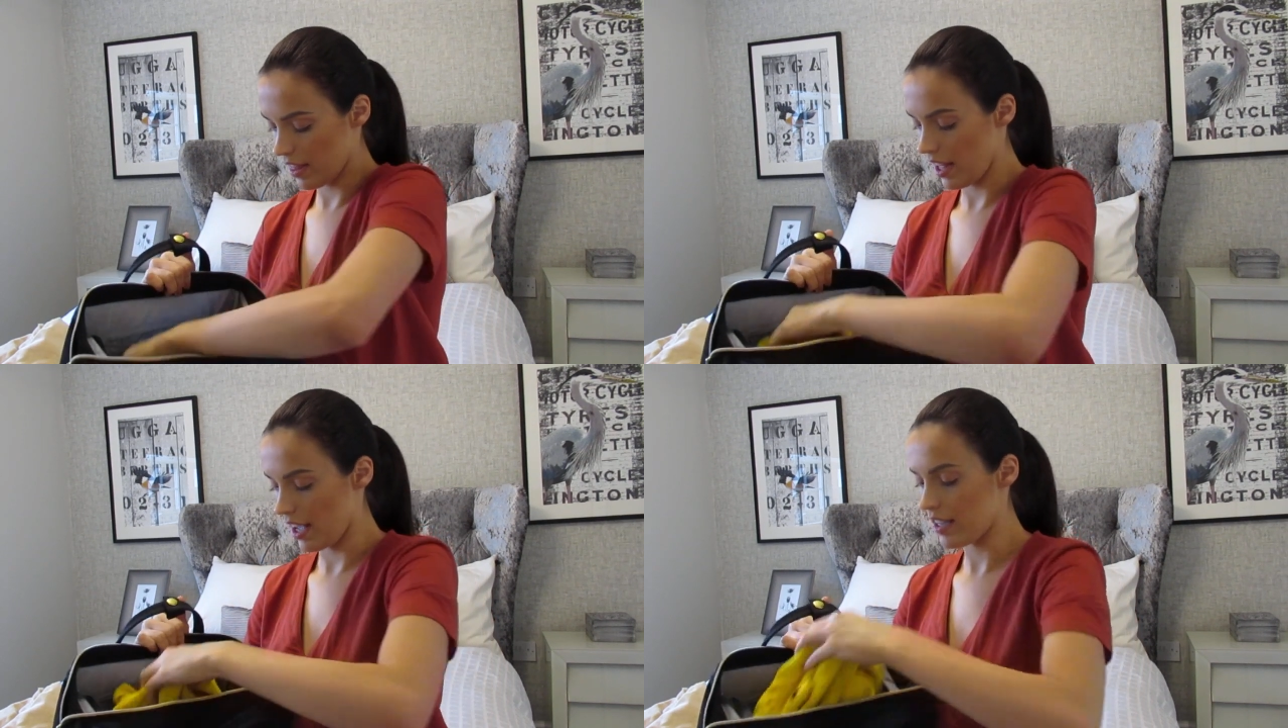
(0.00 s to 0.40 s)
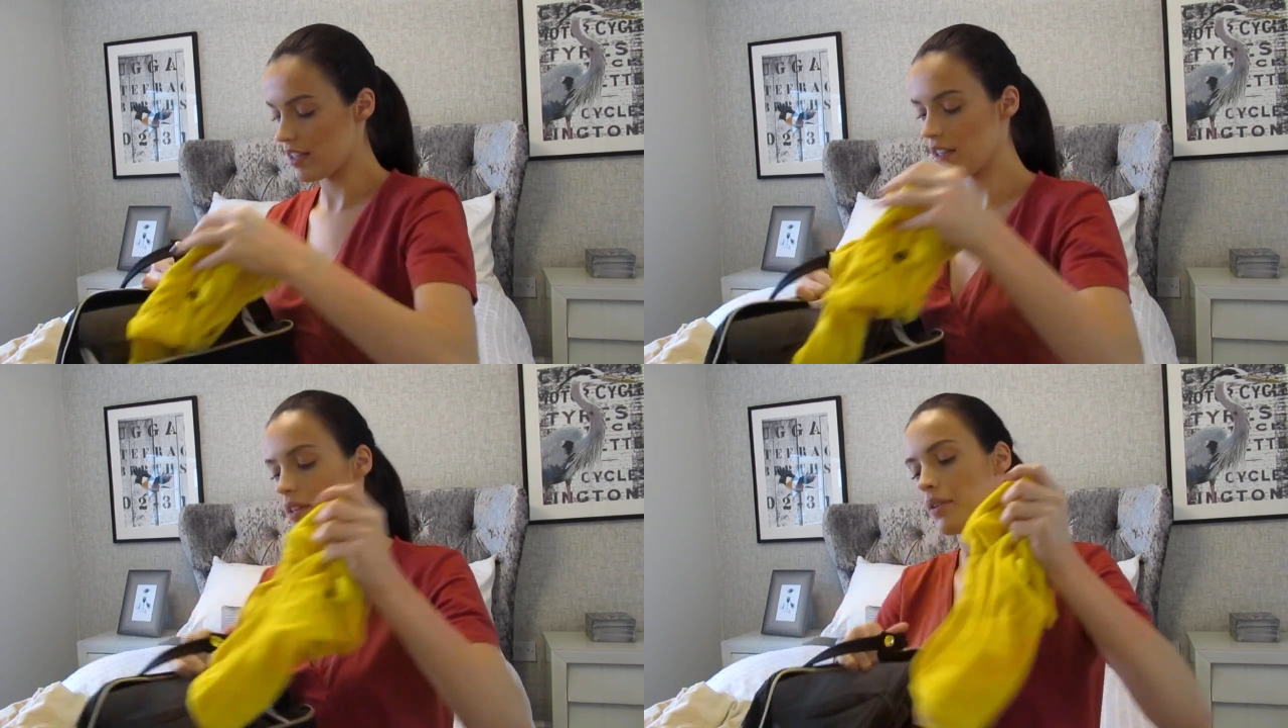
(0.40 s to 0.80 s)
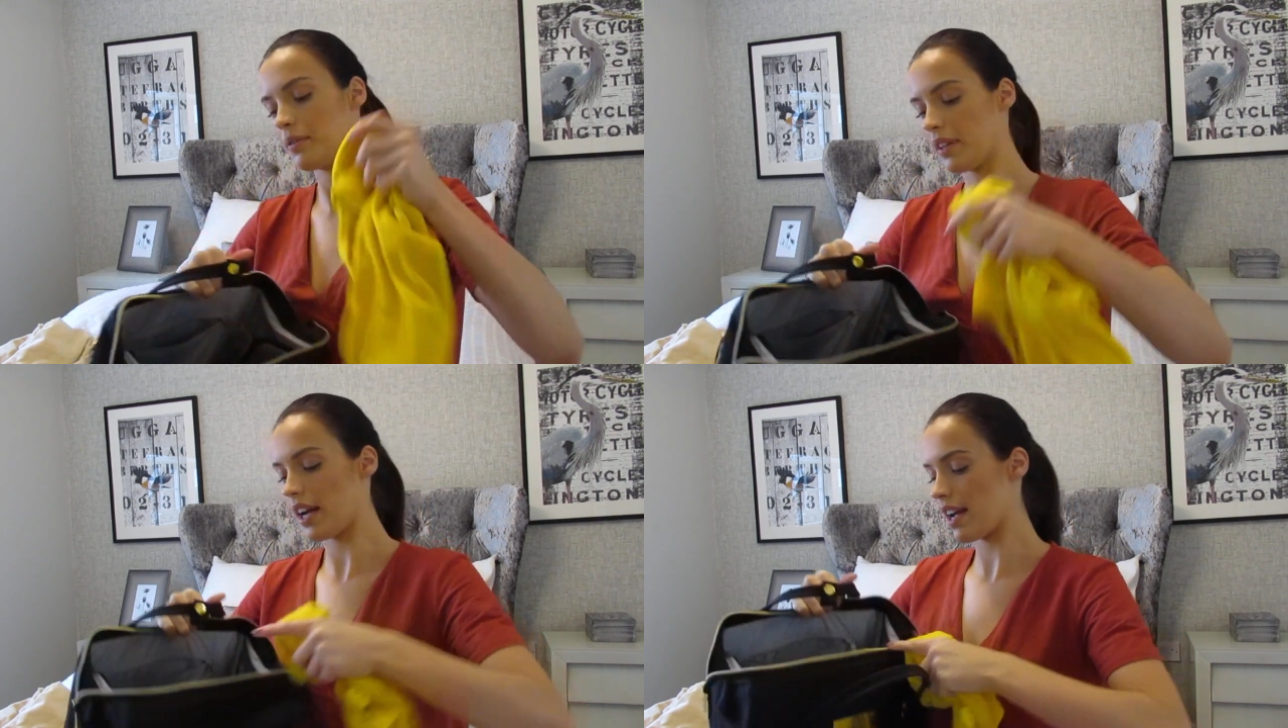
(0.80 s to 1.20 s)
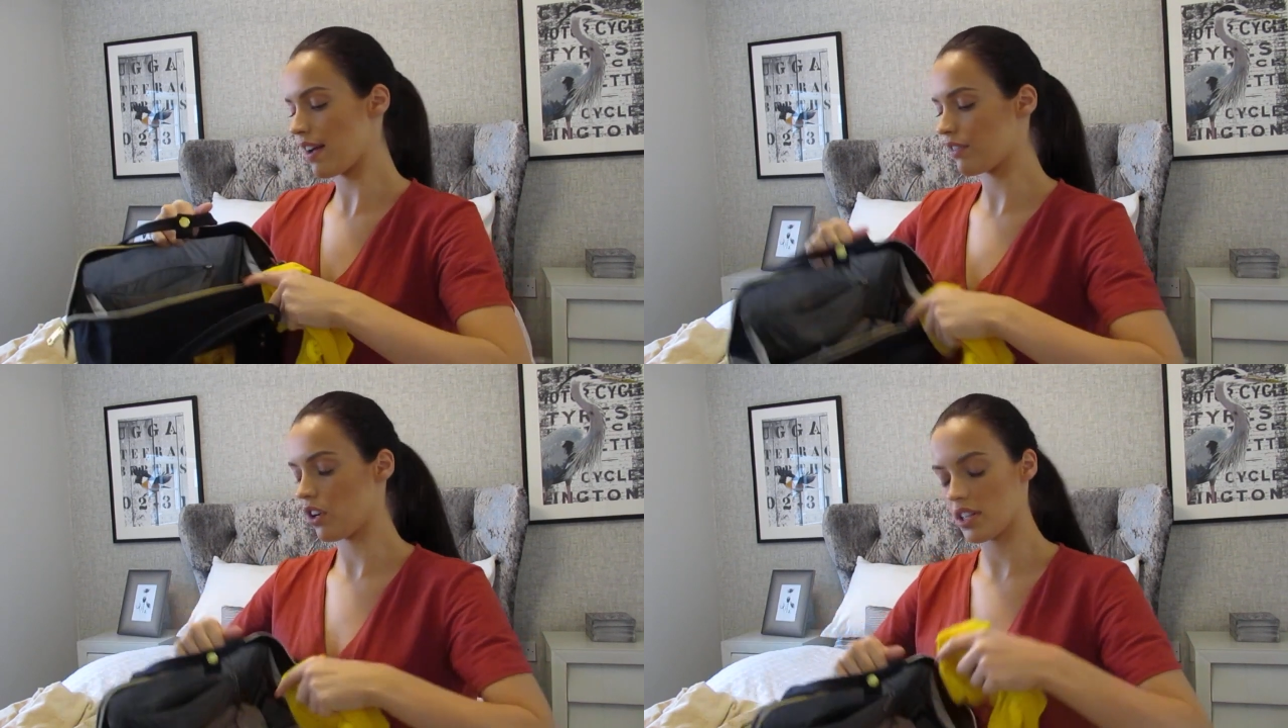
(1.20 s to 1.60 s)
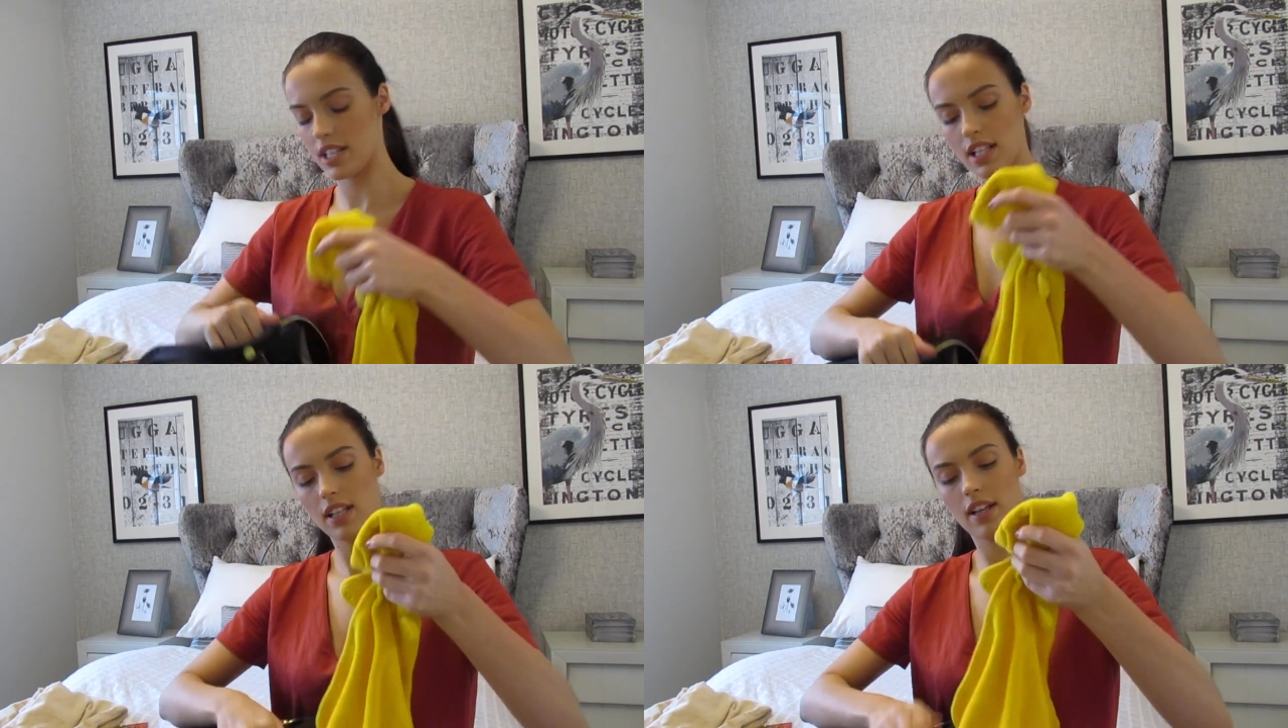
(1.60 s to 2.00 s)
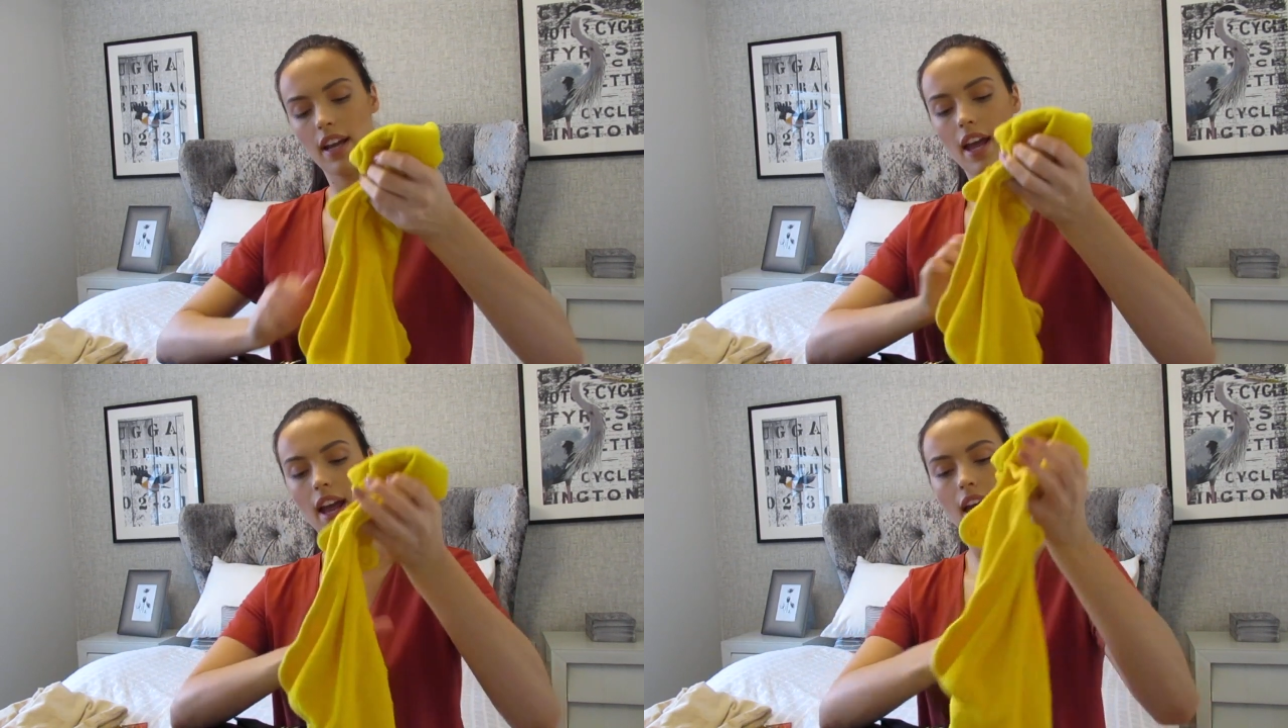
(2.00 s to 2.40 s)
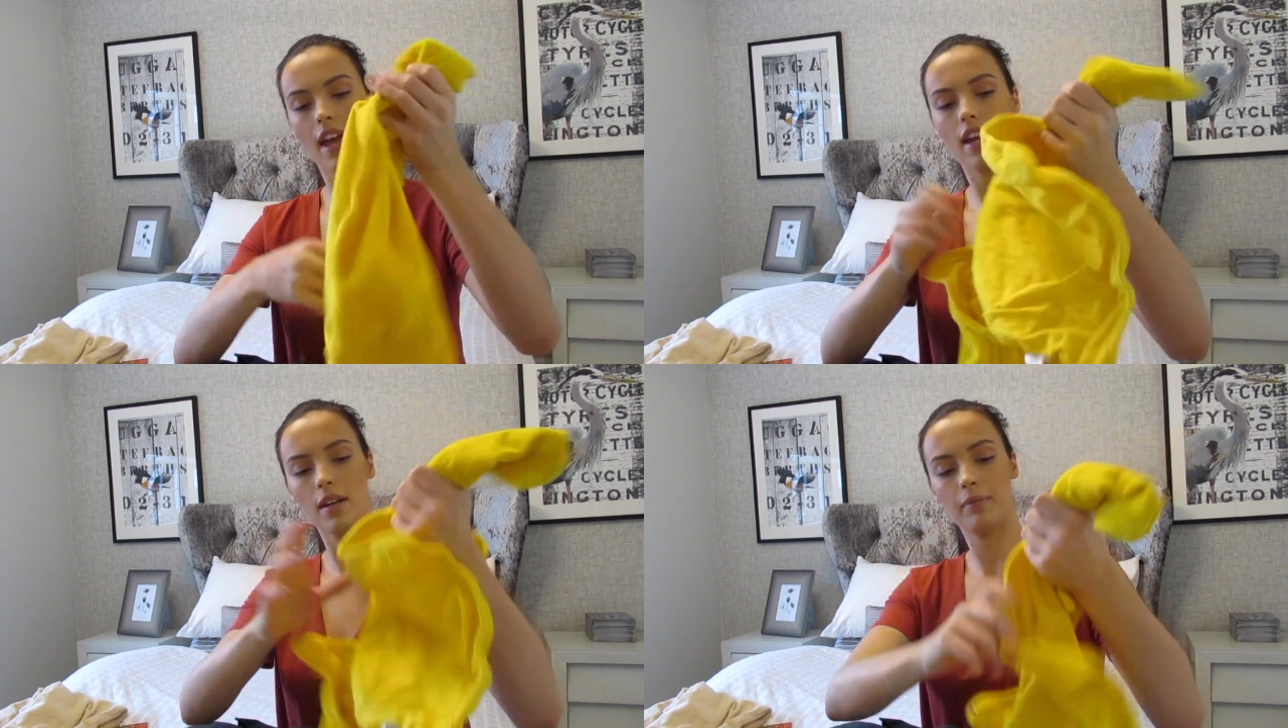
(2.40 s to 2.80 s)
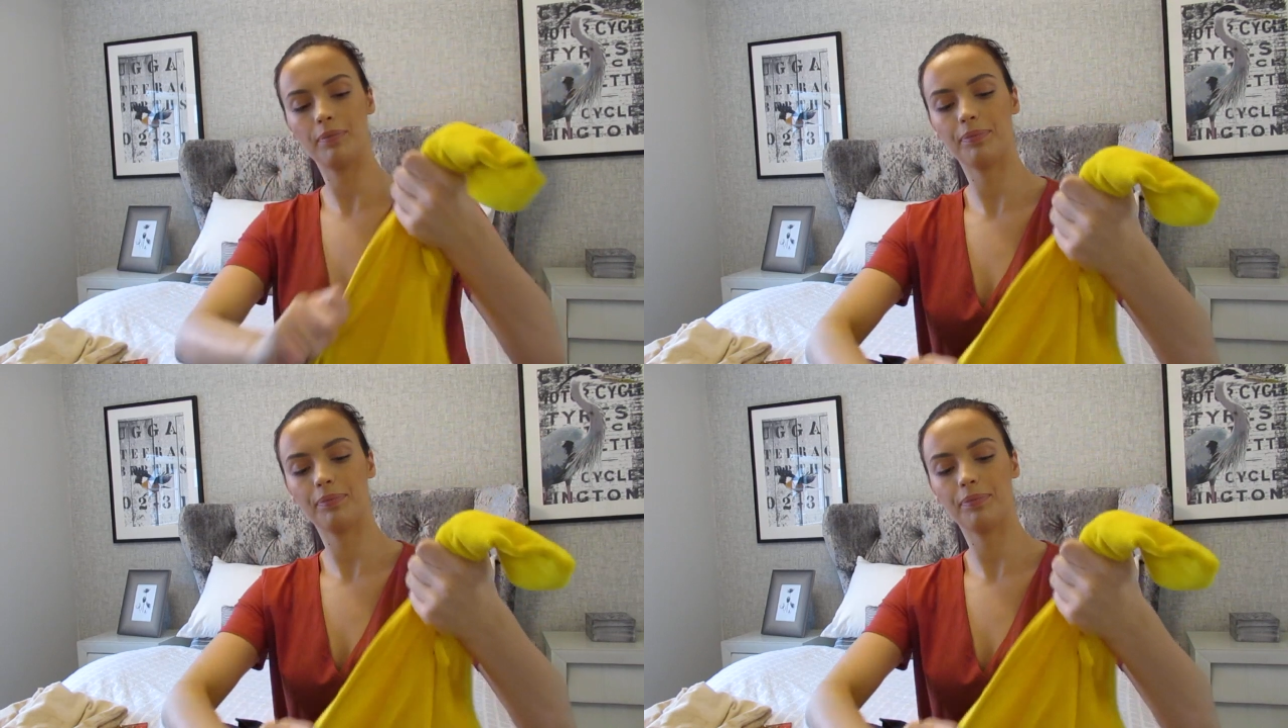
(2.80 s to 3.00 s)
Then I have got a